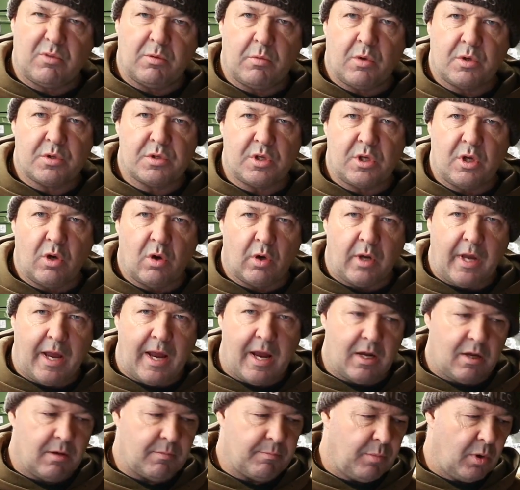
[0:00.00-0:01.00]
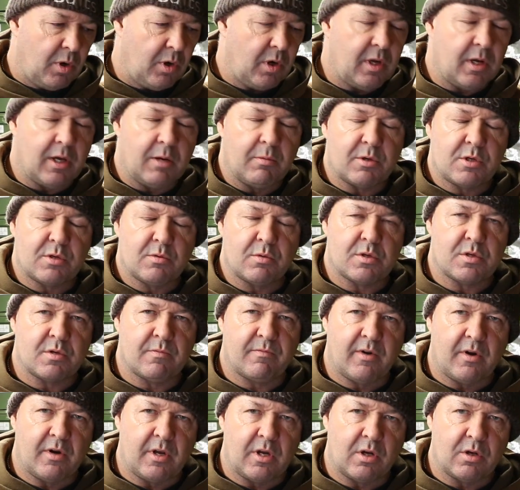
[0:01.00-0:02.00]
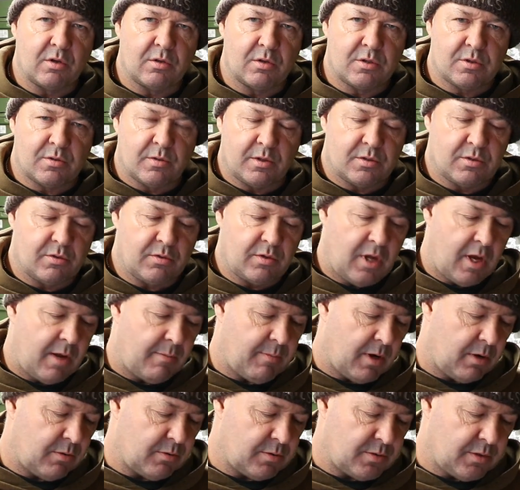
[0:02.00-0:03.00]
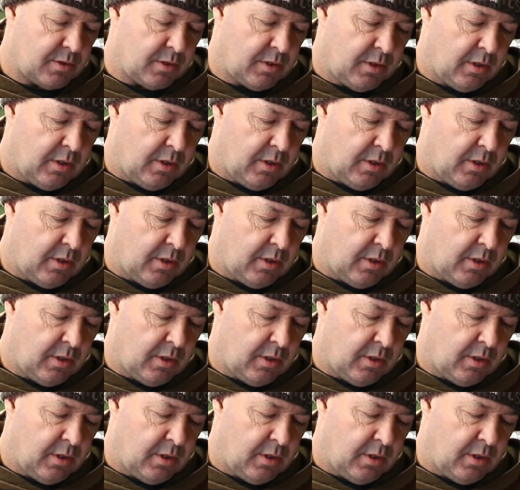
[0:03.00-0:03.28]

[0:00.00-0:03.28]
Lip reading: the odd end boilie which wasn't very good, so I took them out,